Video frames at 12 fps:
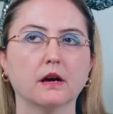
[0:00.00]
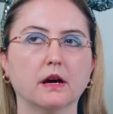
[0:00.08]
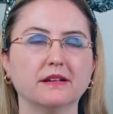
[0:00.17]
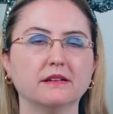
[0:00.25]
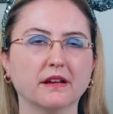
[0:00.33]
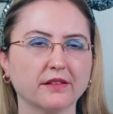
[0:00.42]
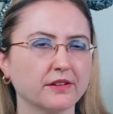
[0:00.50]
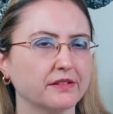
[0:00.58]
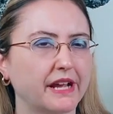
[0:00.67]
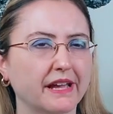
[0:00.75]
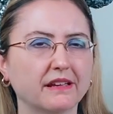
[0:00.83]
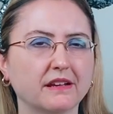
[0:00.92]
Another
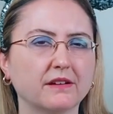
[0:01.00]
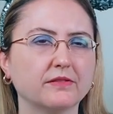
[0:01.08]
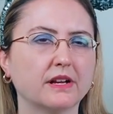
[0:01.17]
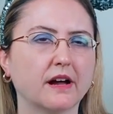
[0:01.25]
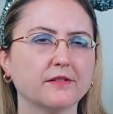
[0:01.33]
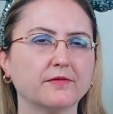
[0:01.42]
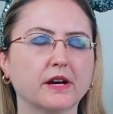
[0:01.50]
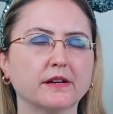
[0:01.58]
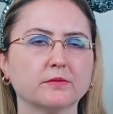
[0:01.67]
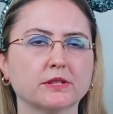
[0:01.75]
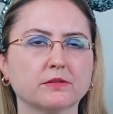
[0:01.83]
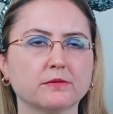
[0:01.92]
negative that I find
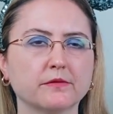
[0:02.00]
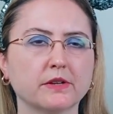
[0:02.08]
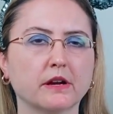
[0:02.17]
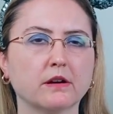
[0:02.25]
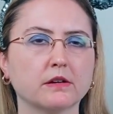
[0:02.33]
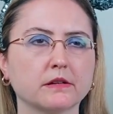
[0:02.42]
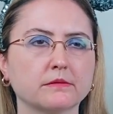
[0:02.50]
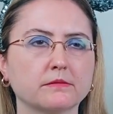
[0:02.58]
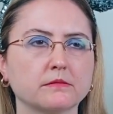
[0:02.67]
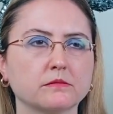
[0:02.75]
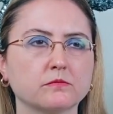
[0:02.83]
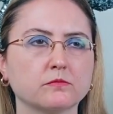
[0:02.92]
with the Riviera
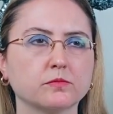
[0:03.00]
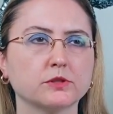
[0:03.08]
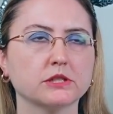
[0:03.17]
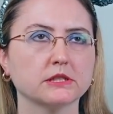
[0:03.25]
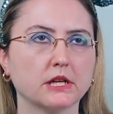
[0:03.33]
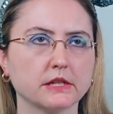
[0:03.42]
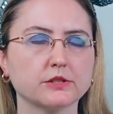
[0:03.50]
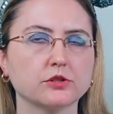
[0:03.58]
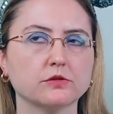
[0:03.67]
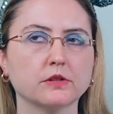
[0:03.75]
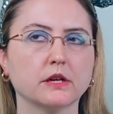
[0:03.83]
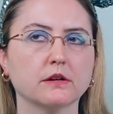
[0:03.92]
Deluxe
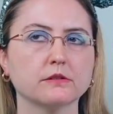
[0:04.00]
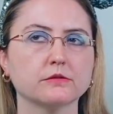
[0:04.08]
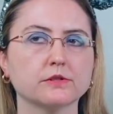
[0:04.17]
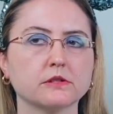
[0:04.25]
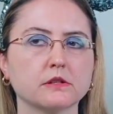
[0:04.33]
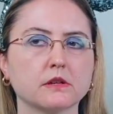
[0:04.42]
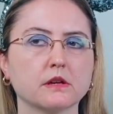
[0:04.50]
Studios